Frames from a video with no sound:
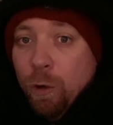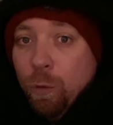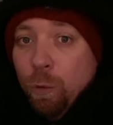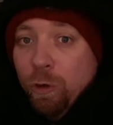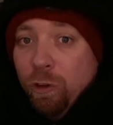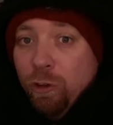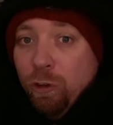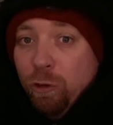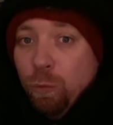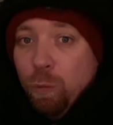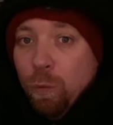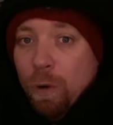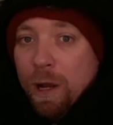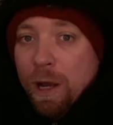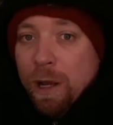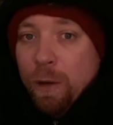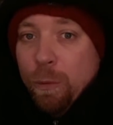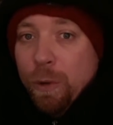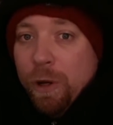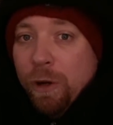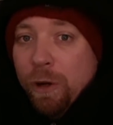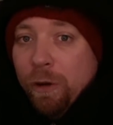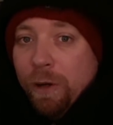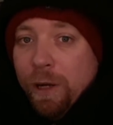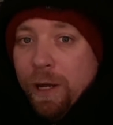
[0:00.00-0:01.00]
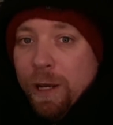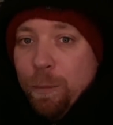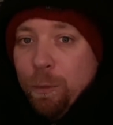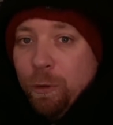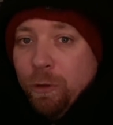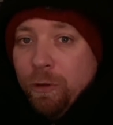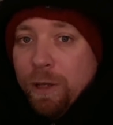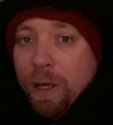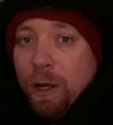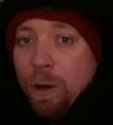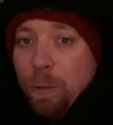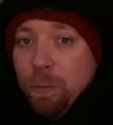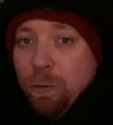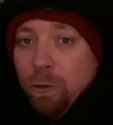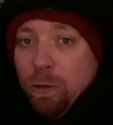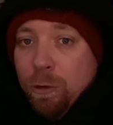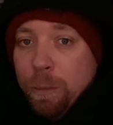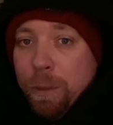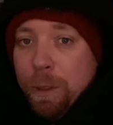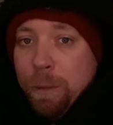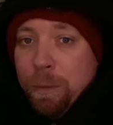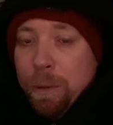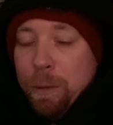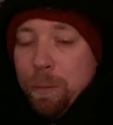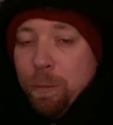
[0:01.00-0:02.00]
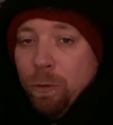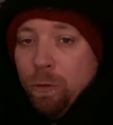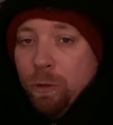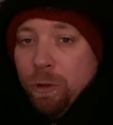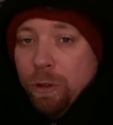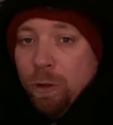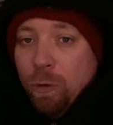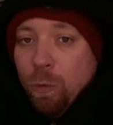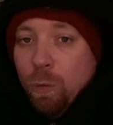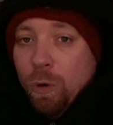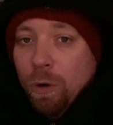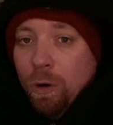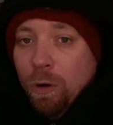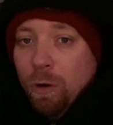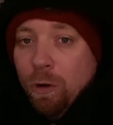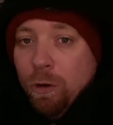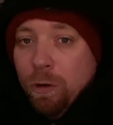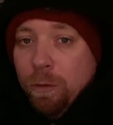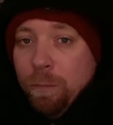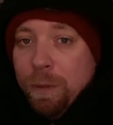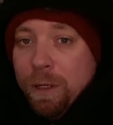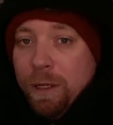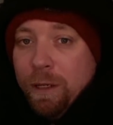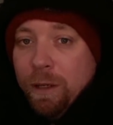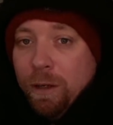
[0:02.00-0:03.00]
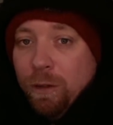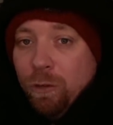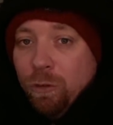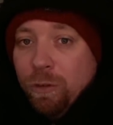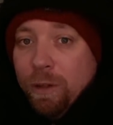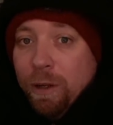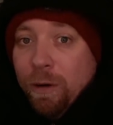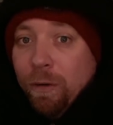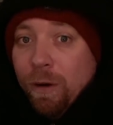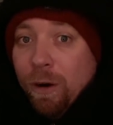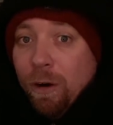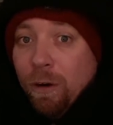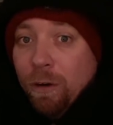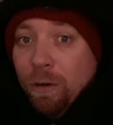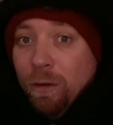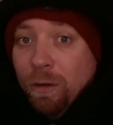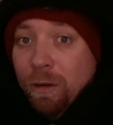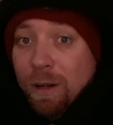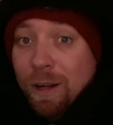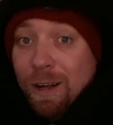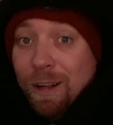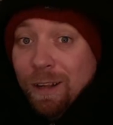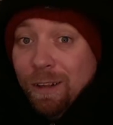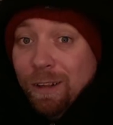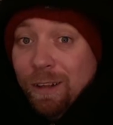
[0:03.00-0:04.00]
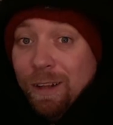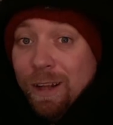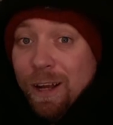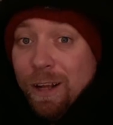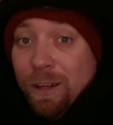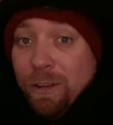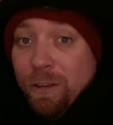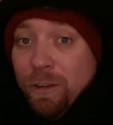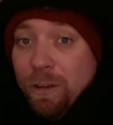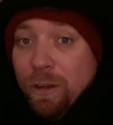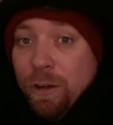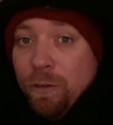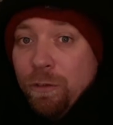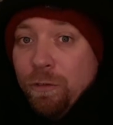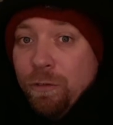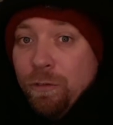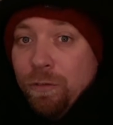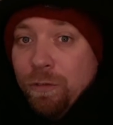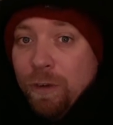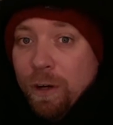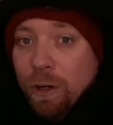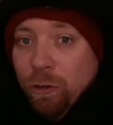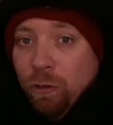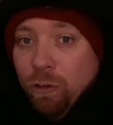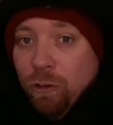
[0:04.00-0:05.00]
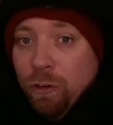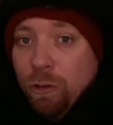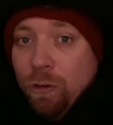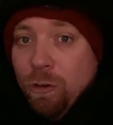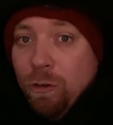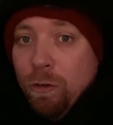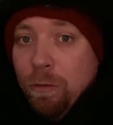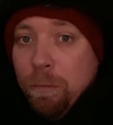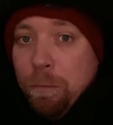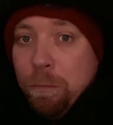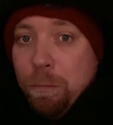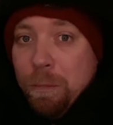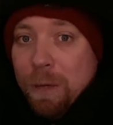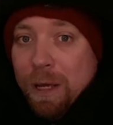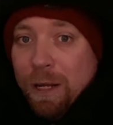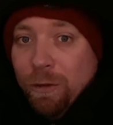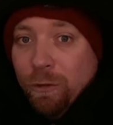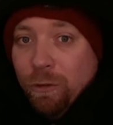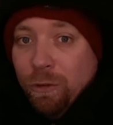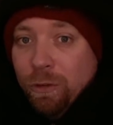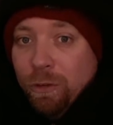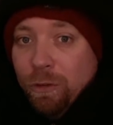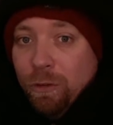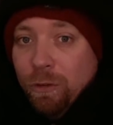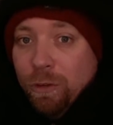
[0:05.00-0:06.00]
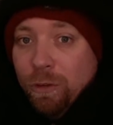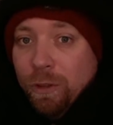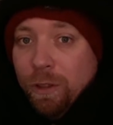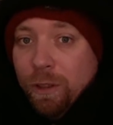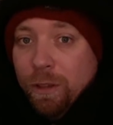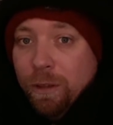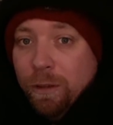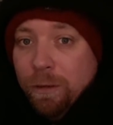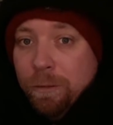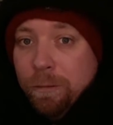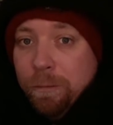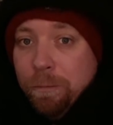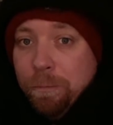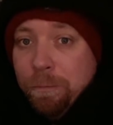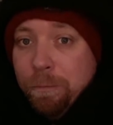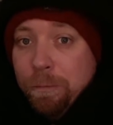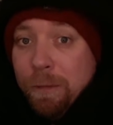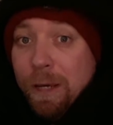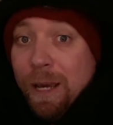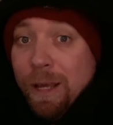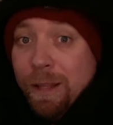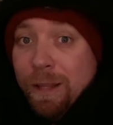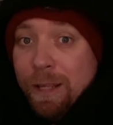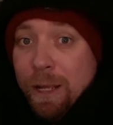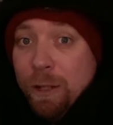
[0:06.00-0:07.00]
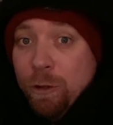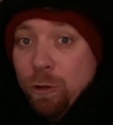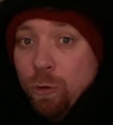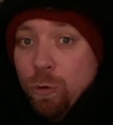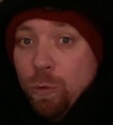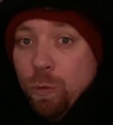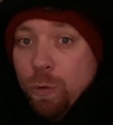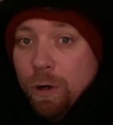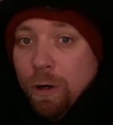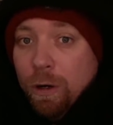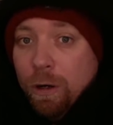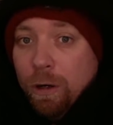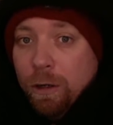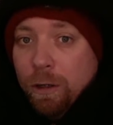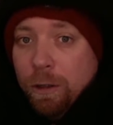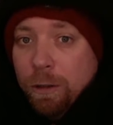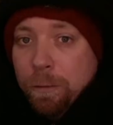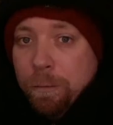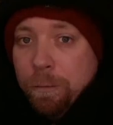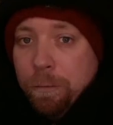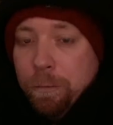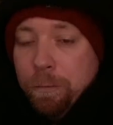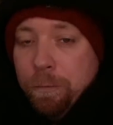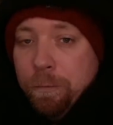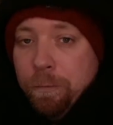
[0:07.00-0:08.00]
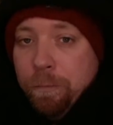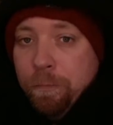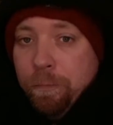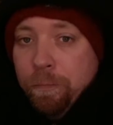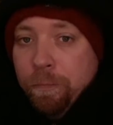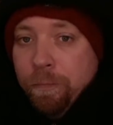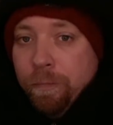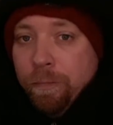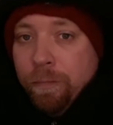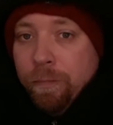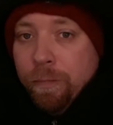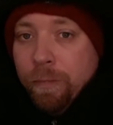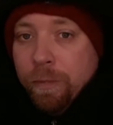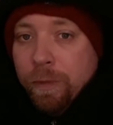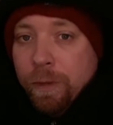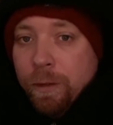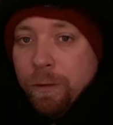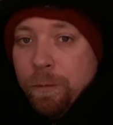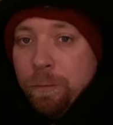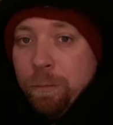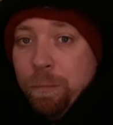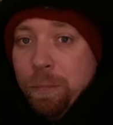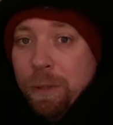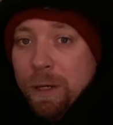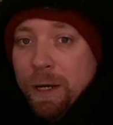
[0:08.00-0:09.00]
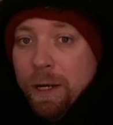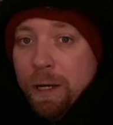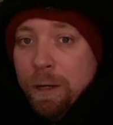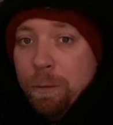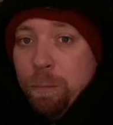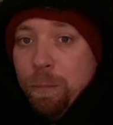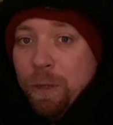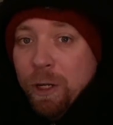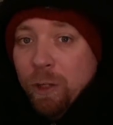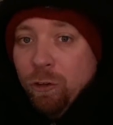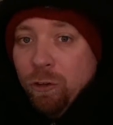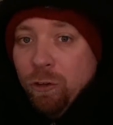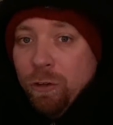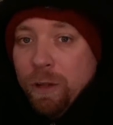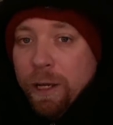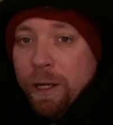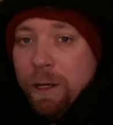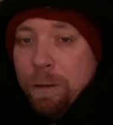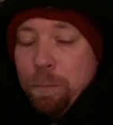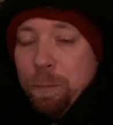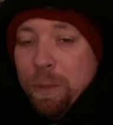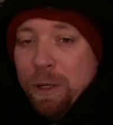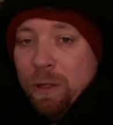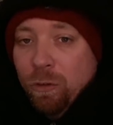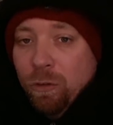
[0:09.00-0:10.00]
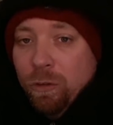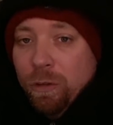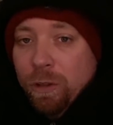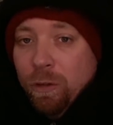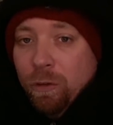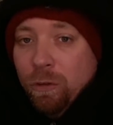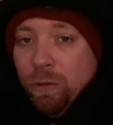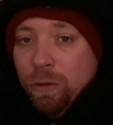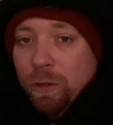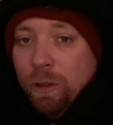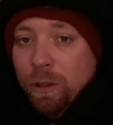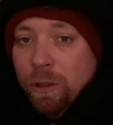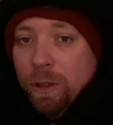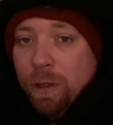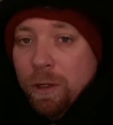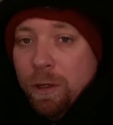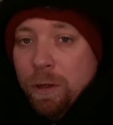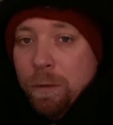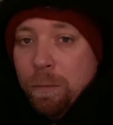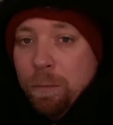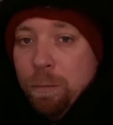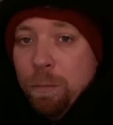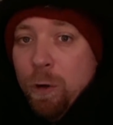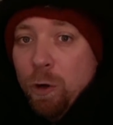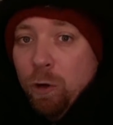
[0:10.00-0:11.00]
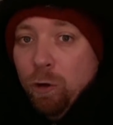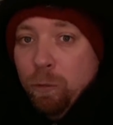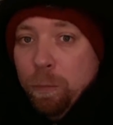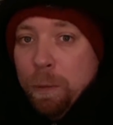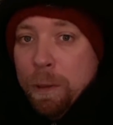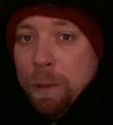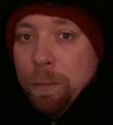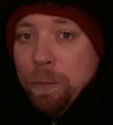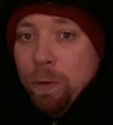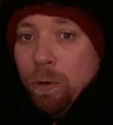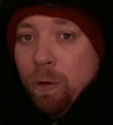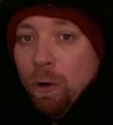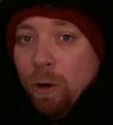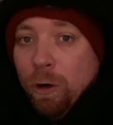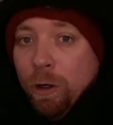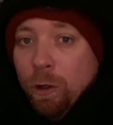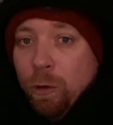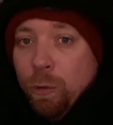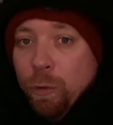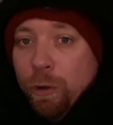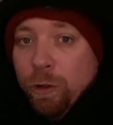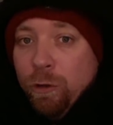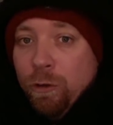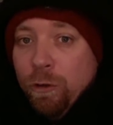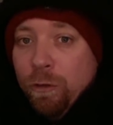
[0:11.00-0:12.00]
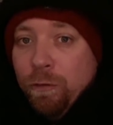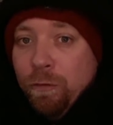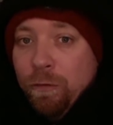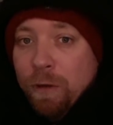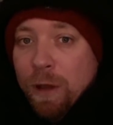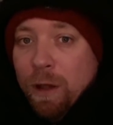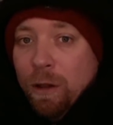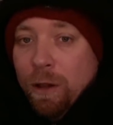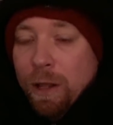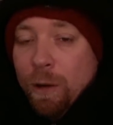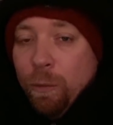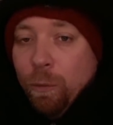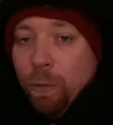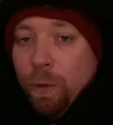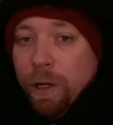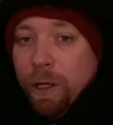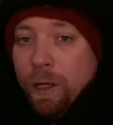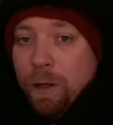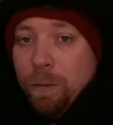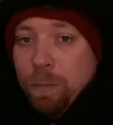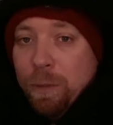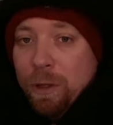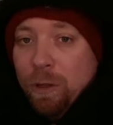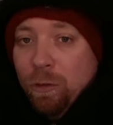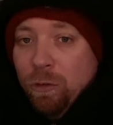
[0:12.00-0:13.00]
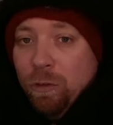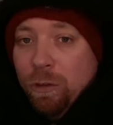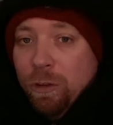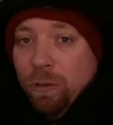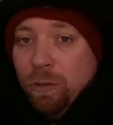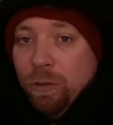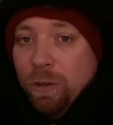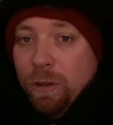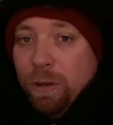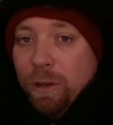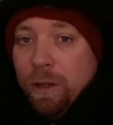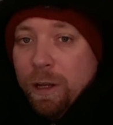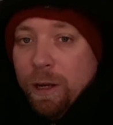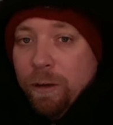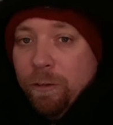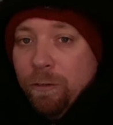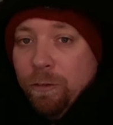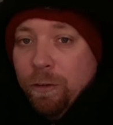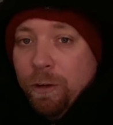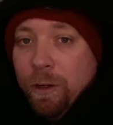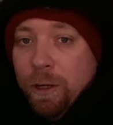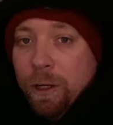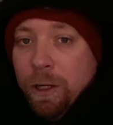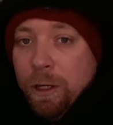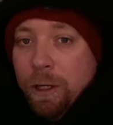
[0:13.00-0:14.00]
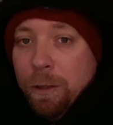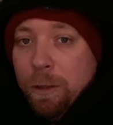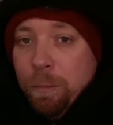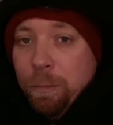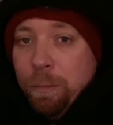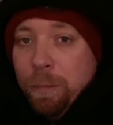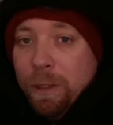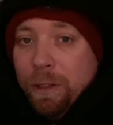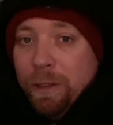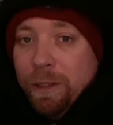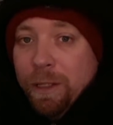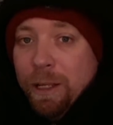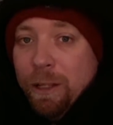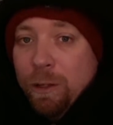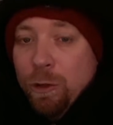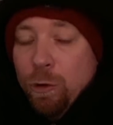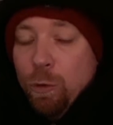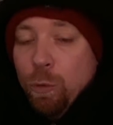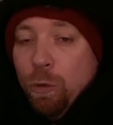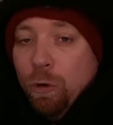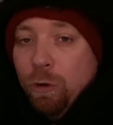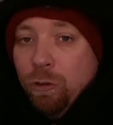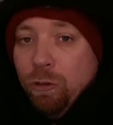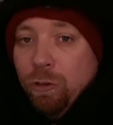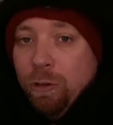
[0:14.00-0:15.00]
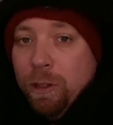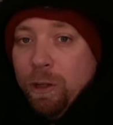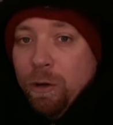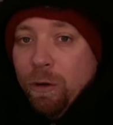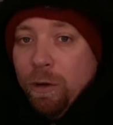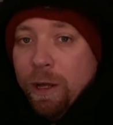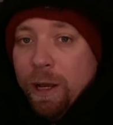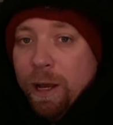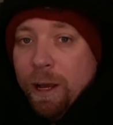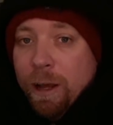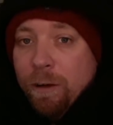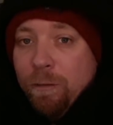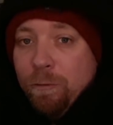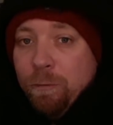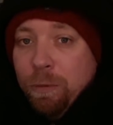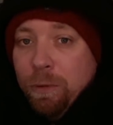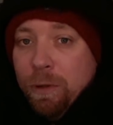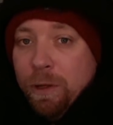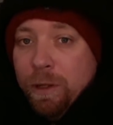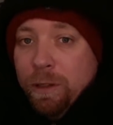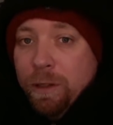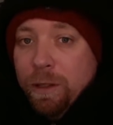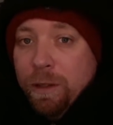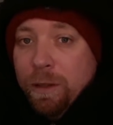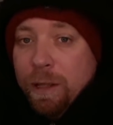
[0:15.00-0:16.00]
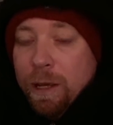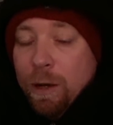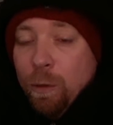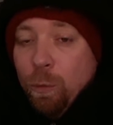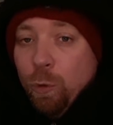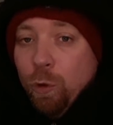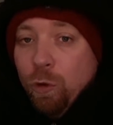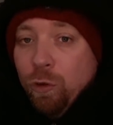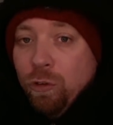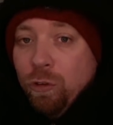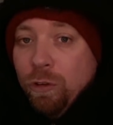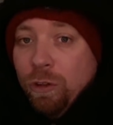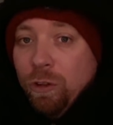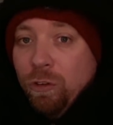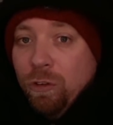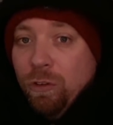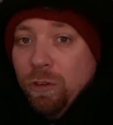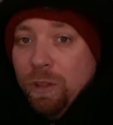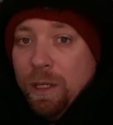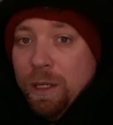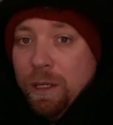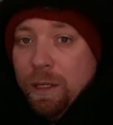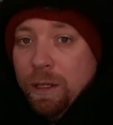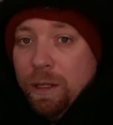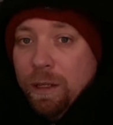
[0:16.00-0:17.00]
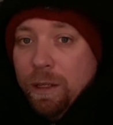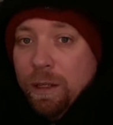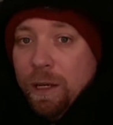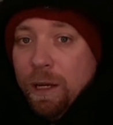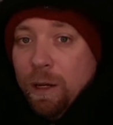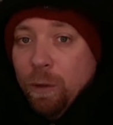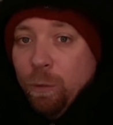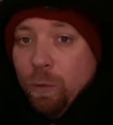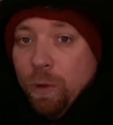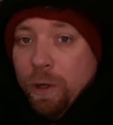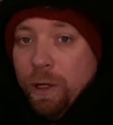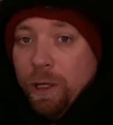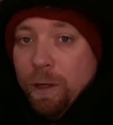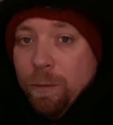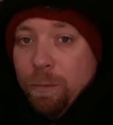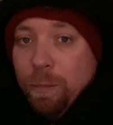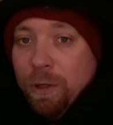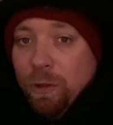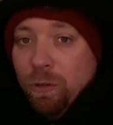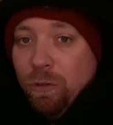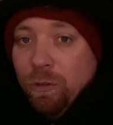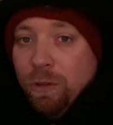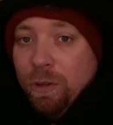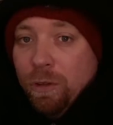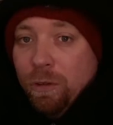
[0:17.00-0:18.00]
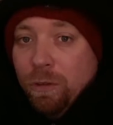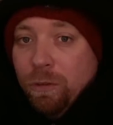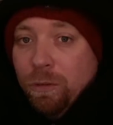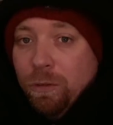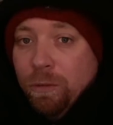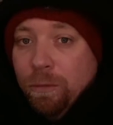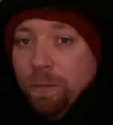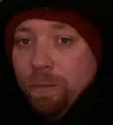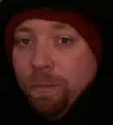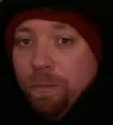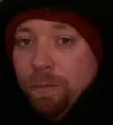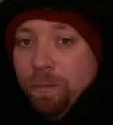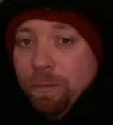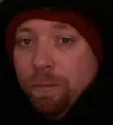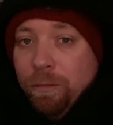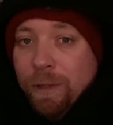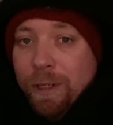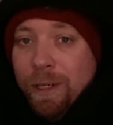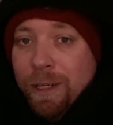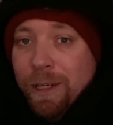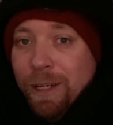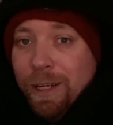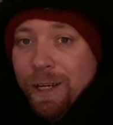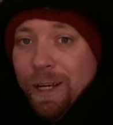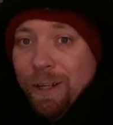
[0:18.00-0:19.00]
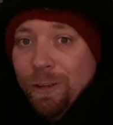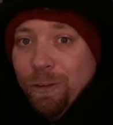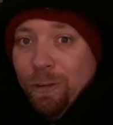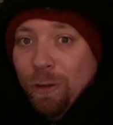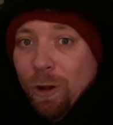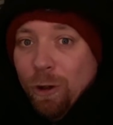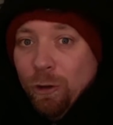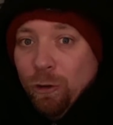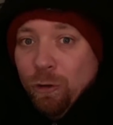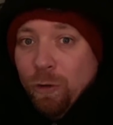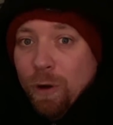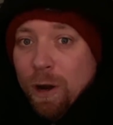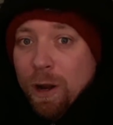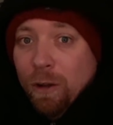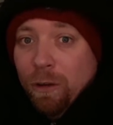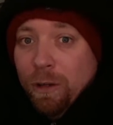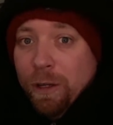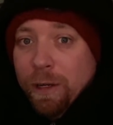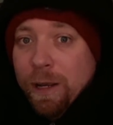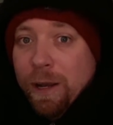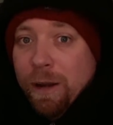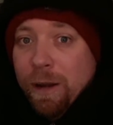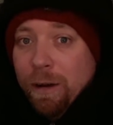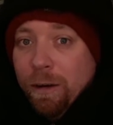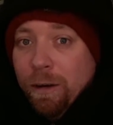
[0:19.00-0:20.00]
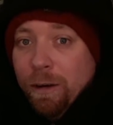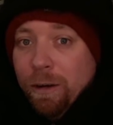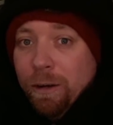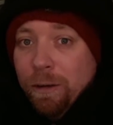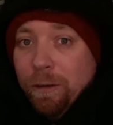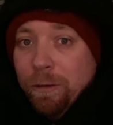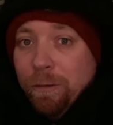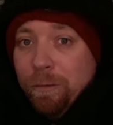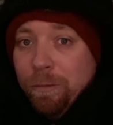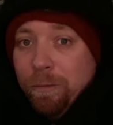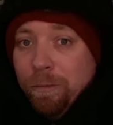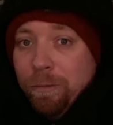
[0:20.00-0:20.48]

which is why we are able to help so many people in the world, because there are a lot of functional medicines, and they do work. But much like a business, most people are going to fail at running a business in life, but then you will still have plenty that will succeed at running a business. It's all trial and error.